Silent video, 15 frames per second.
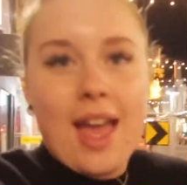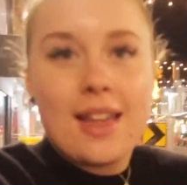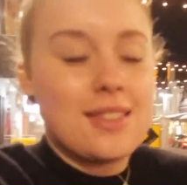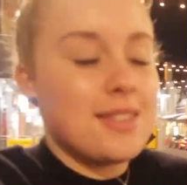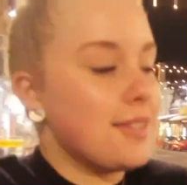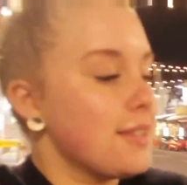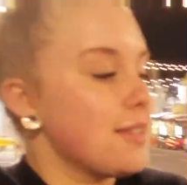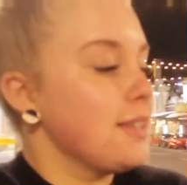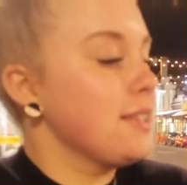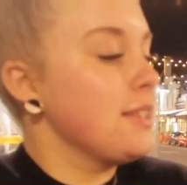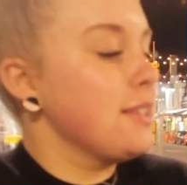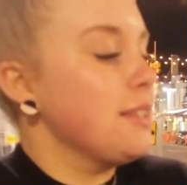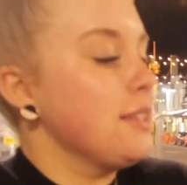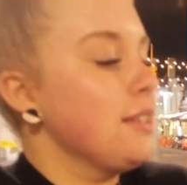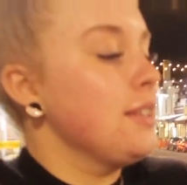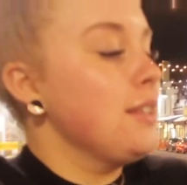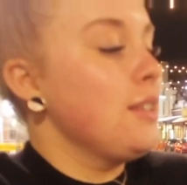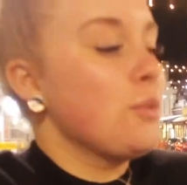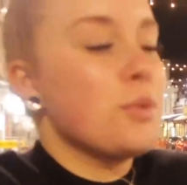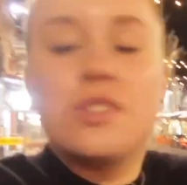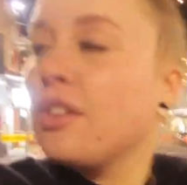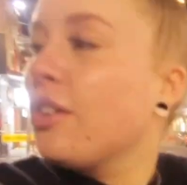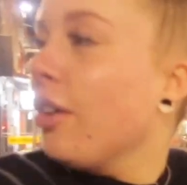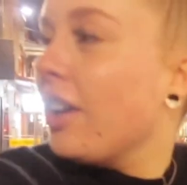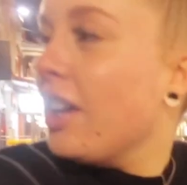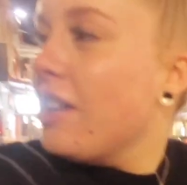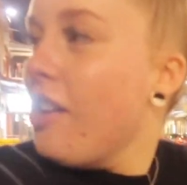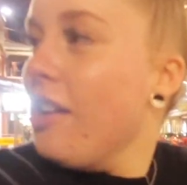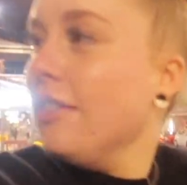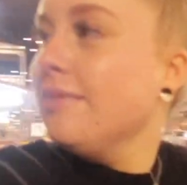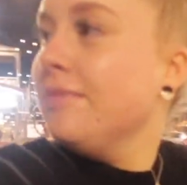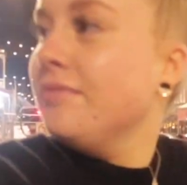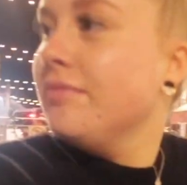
and was it cookie dough?